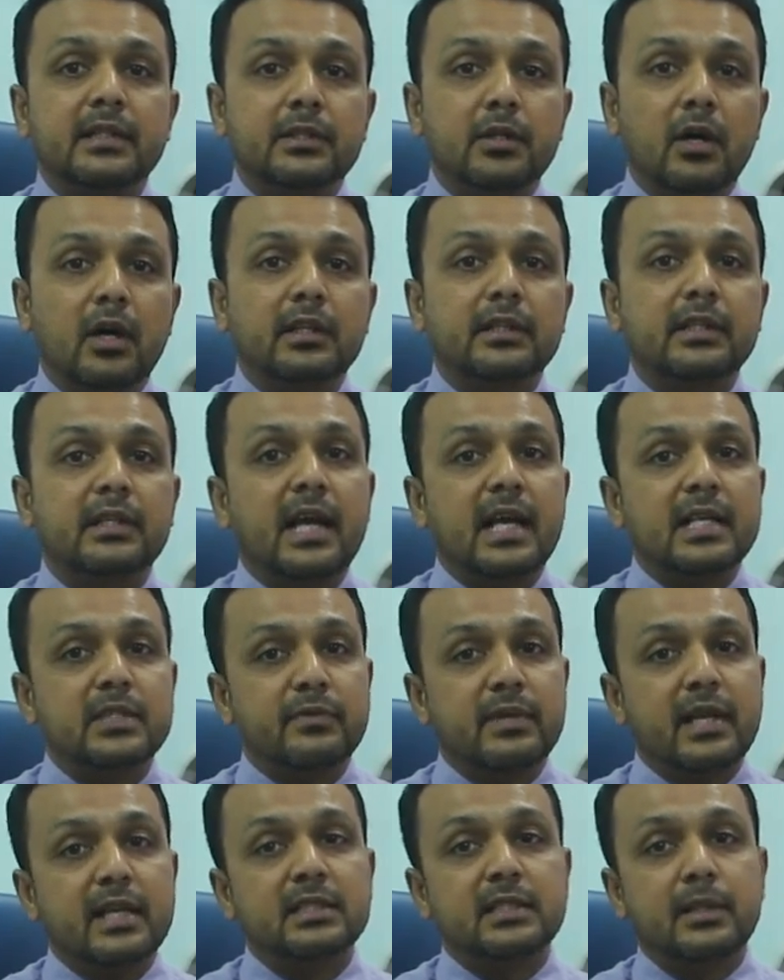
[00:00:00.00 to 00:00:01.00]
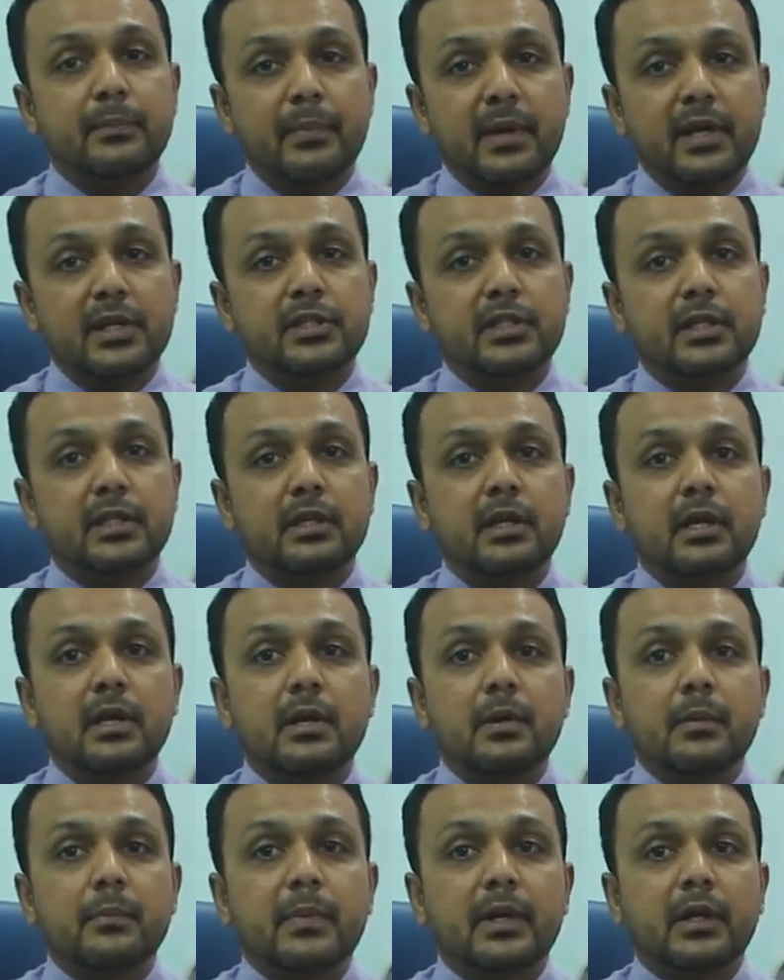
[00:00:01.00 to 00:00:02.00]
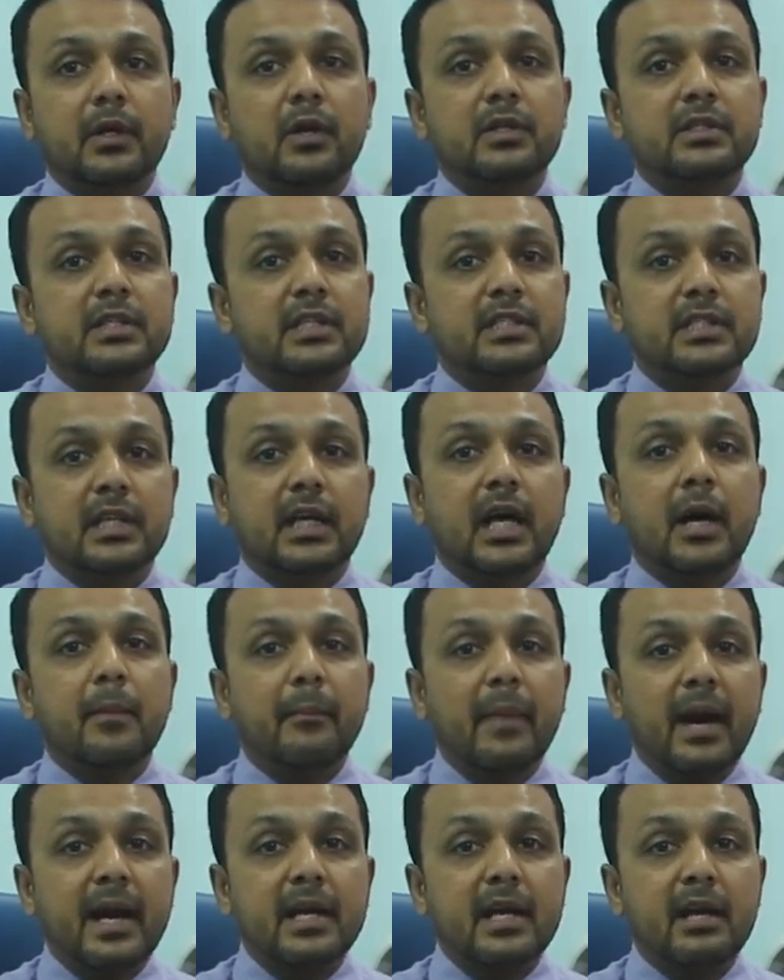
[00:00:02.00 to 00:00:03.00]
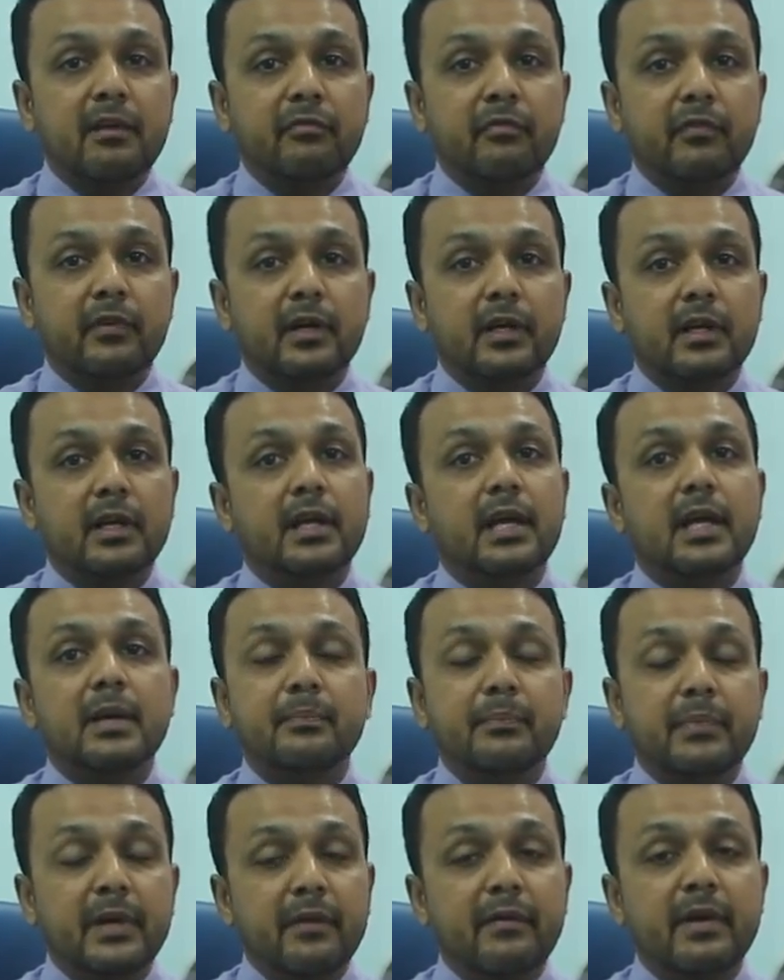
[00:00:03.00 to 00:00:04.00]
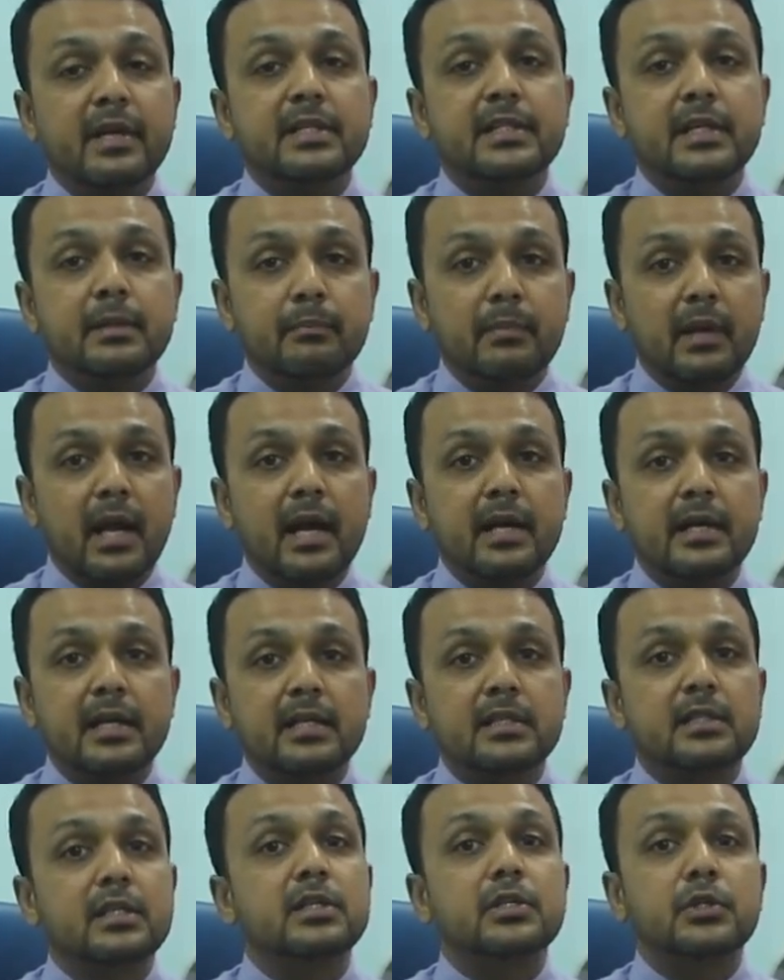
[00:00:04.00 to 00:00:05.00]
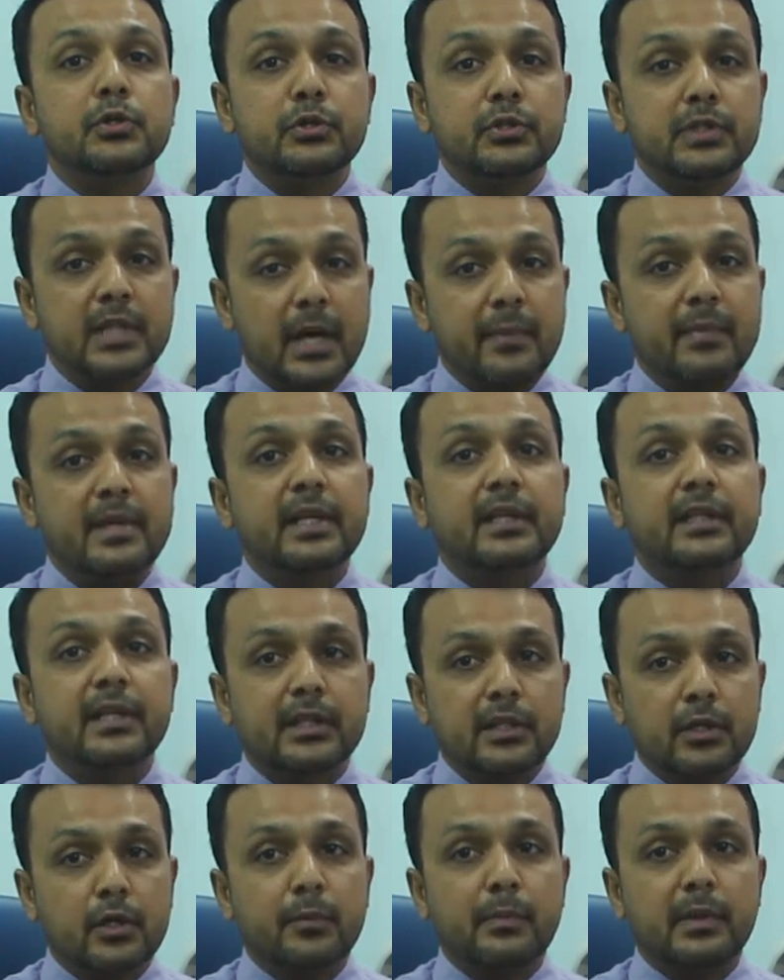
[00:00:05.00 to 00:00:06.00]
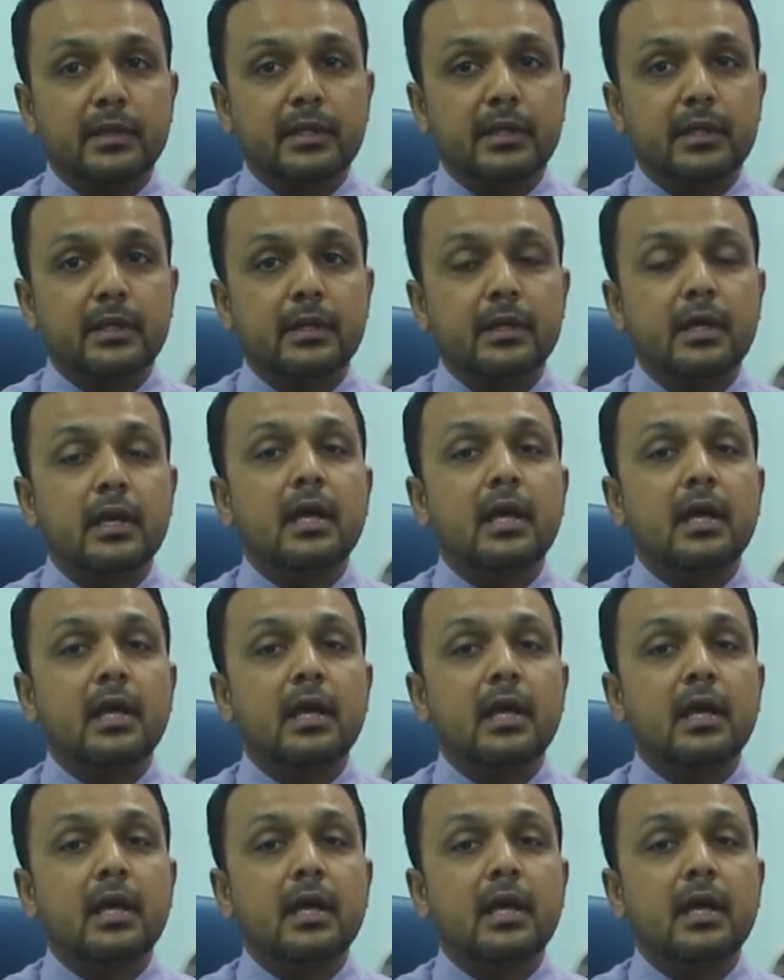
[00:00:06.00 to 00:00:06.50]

the doctor as well as the patient, because it's a combined effort in preventing blindness due to diabetic retinopathy.